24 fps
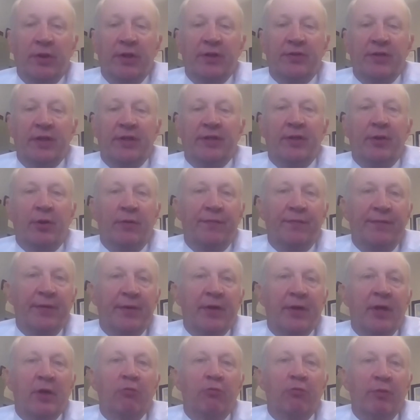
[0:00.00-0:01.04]
is that they're
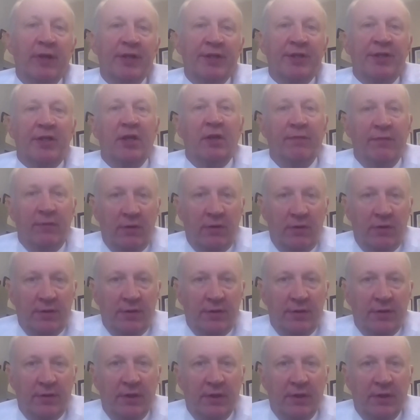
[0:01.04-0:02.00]
very risk averse.